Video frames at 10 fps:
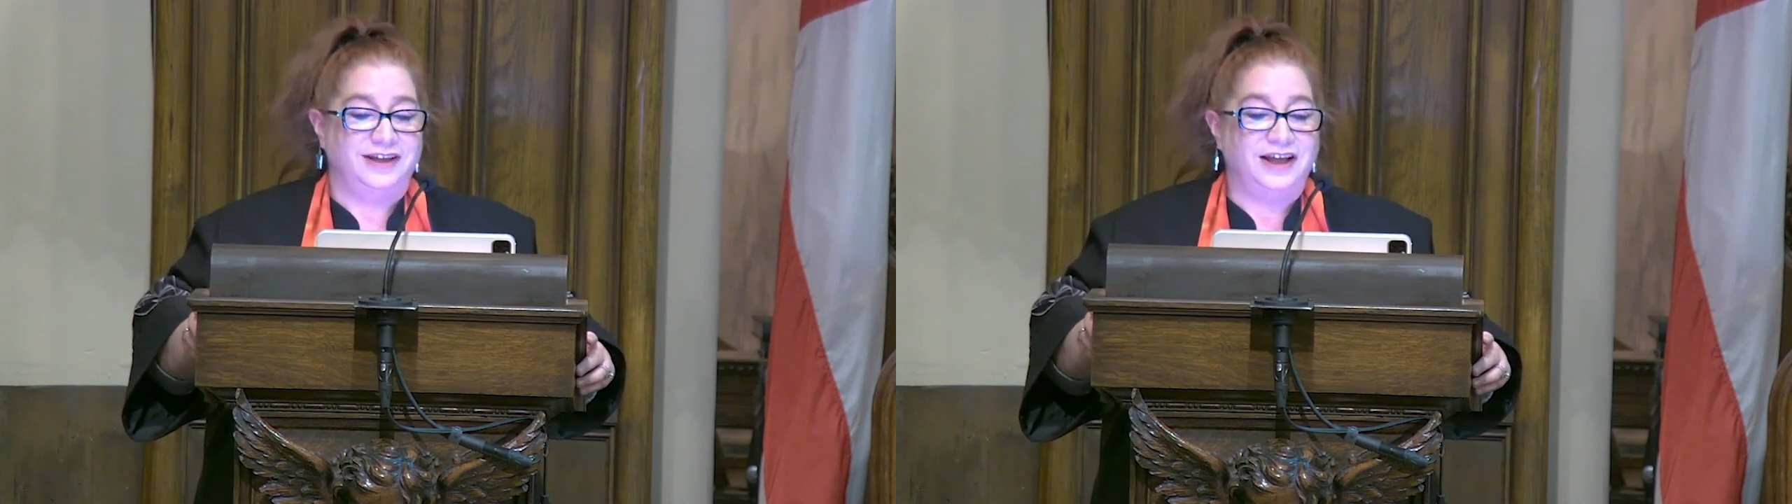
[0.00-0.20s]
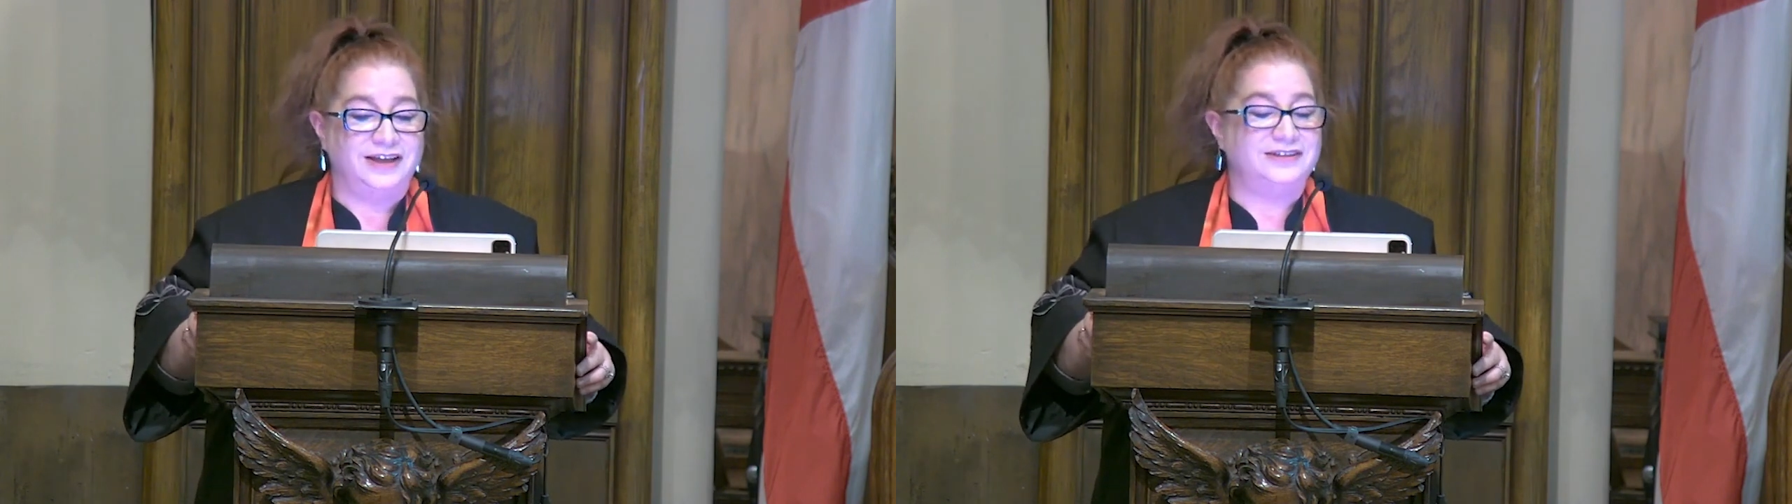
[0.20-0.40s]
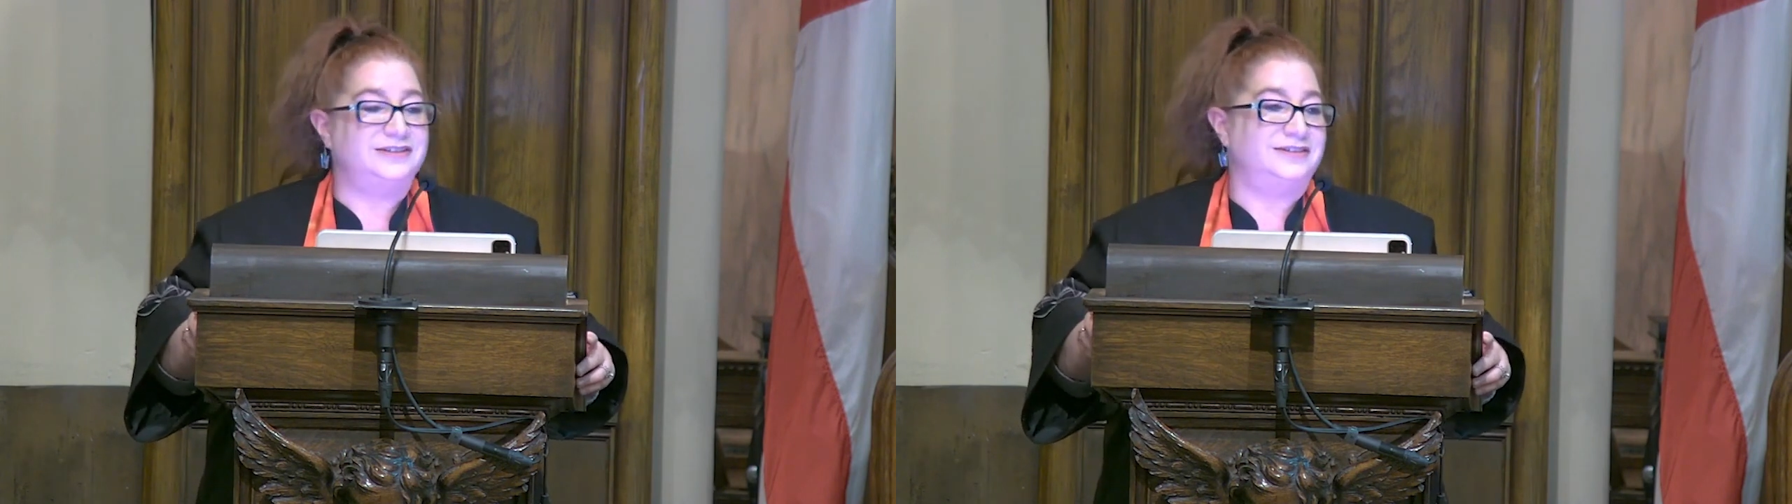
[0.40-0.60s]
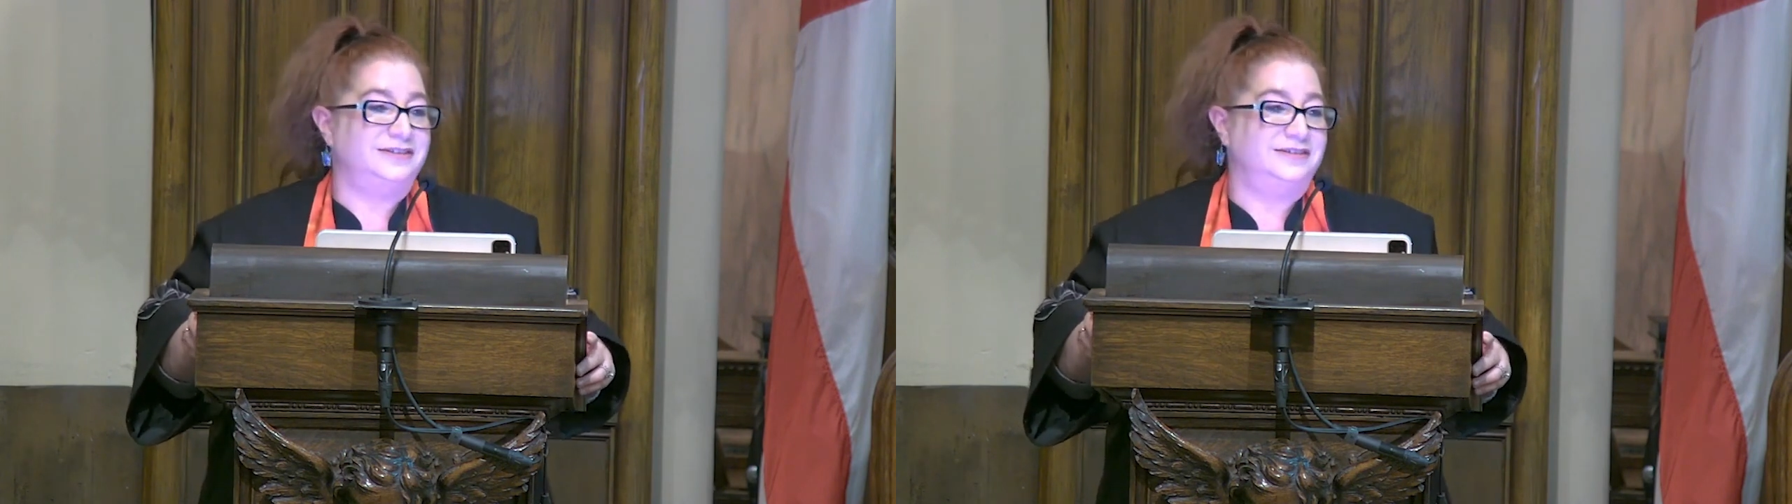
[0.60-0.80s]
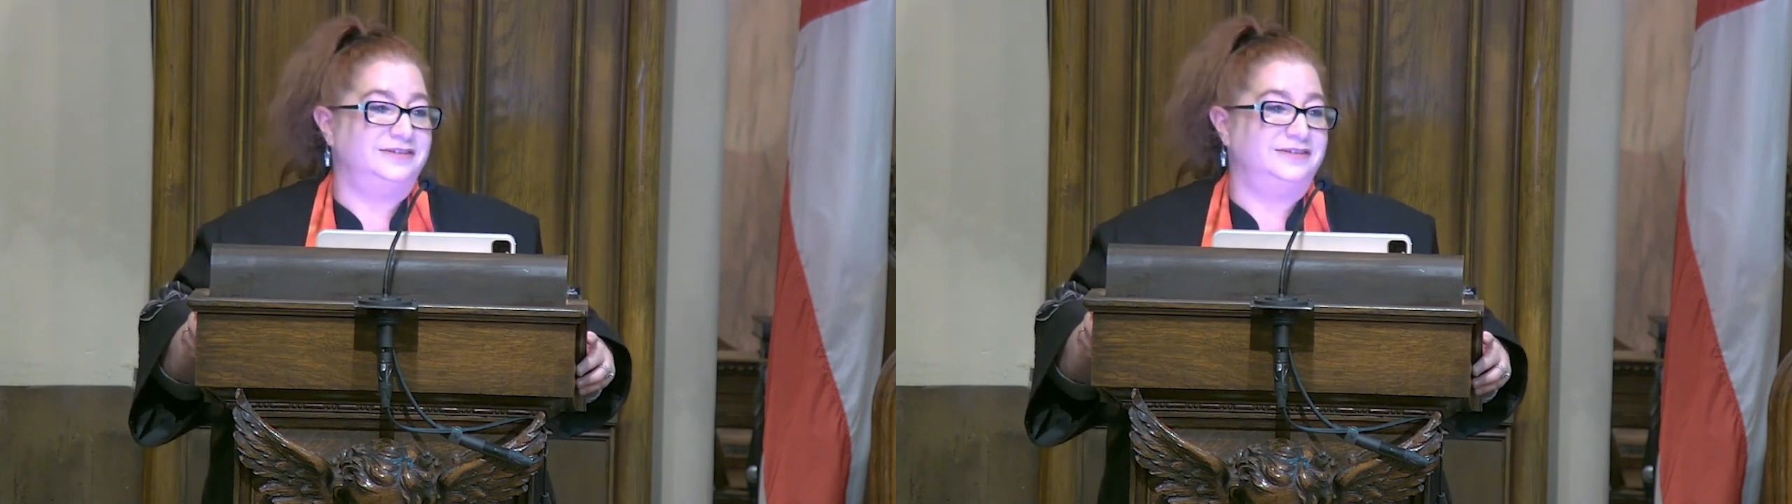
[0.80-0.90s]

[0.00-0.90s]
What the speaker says: us